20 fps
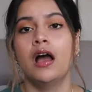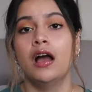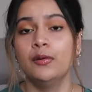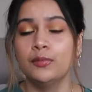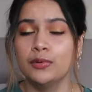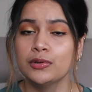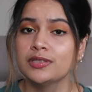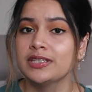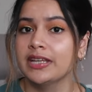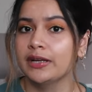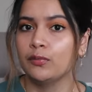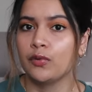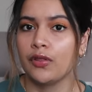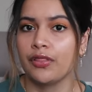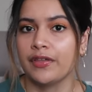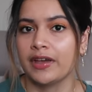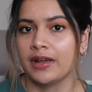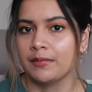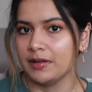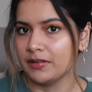I will say one
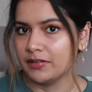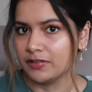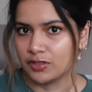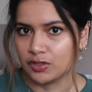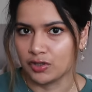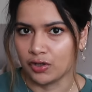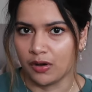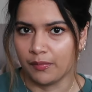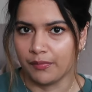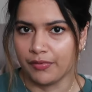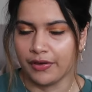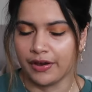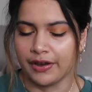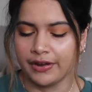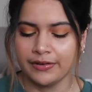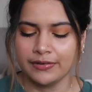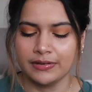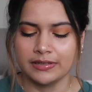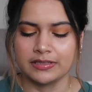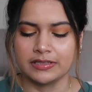thing about this top though,
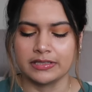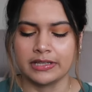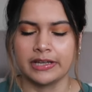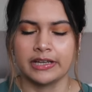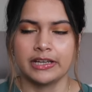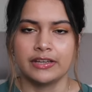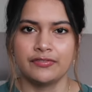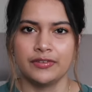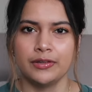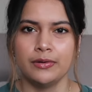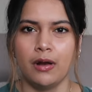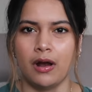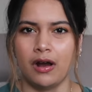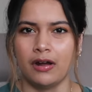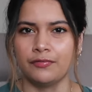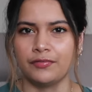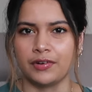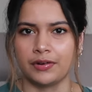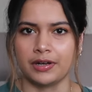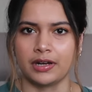is that if you
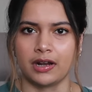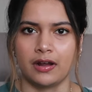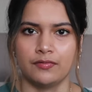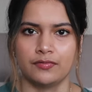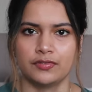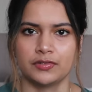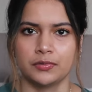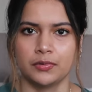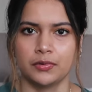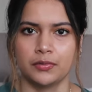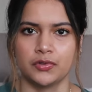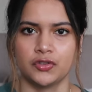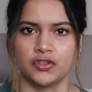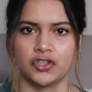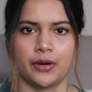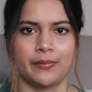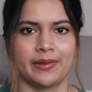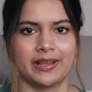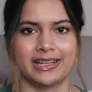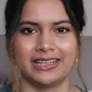aren't very comfortable with
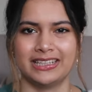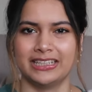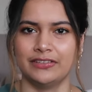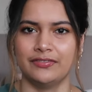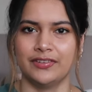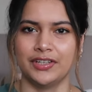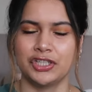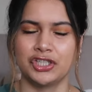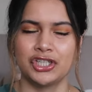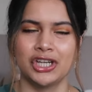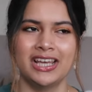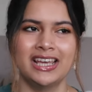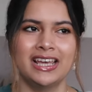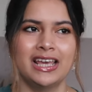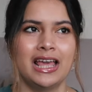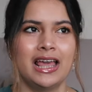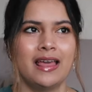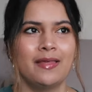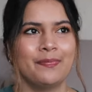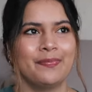showing cleavage,
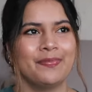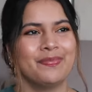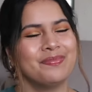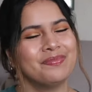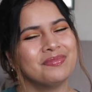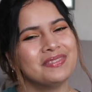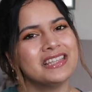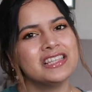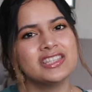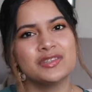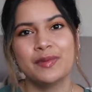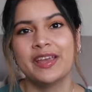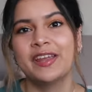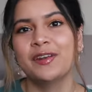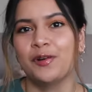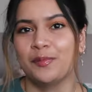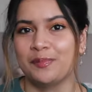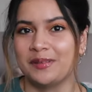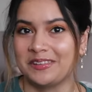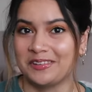this may
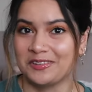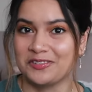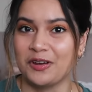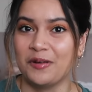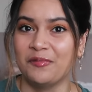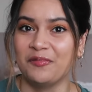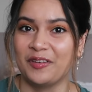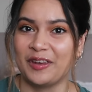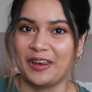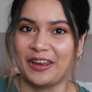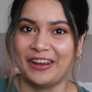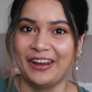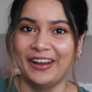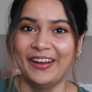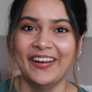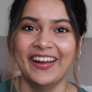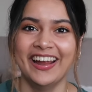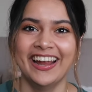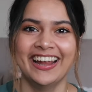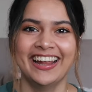not be the top for
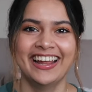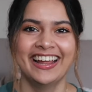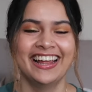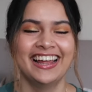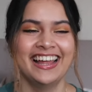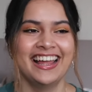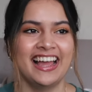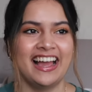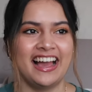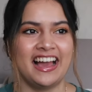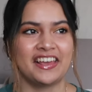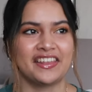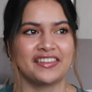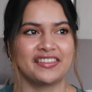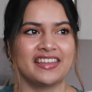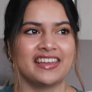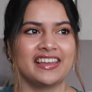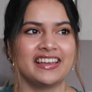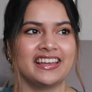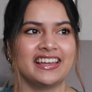you. I
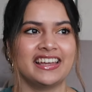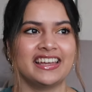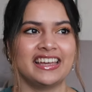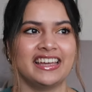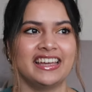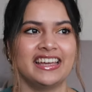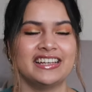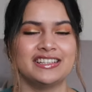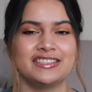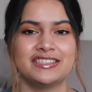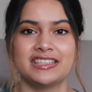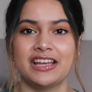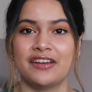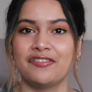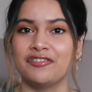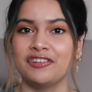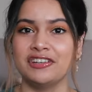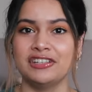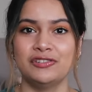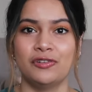think it's
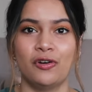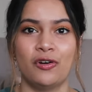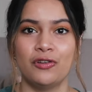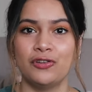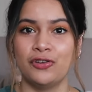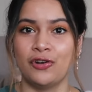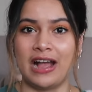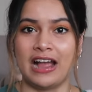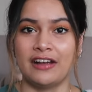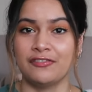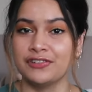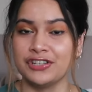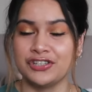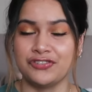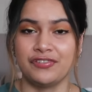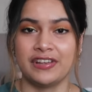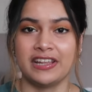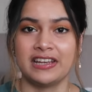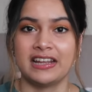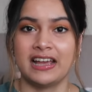definitely not your average
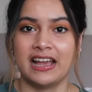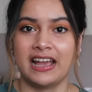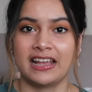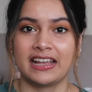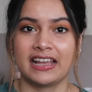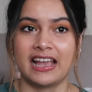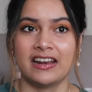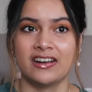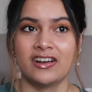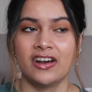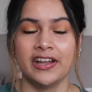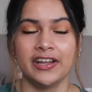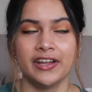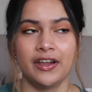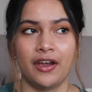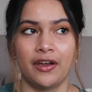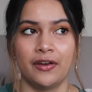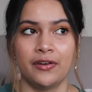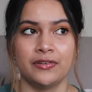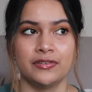v-neck, and I
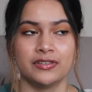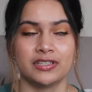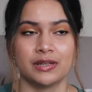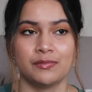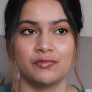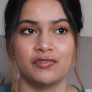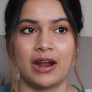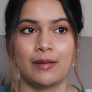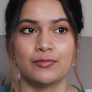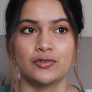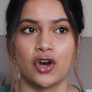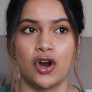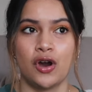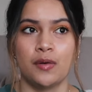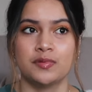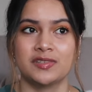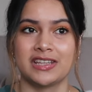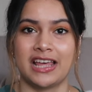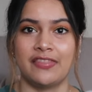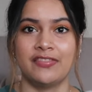own some wrap
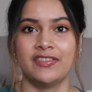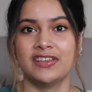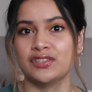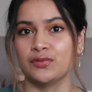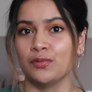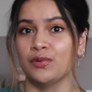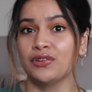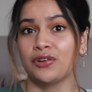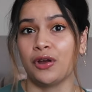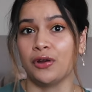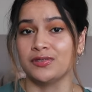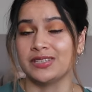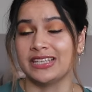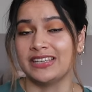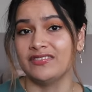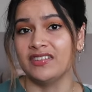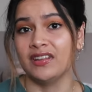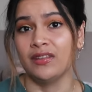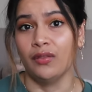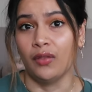tops and this one goes
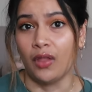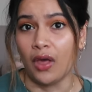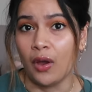even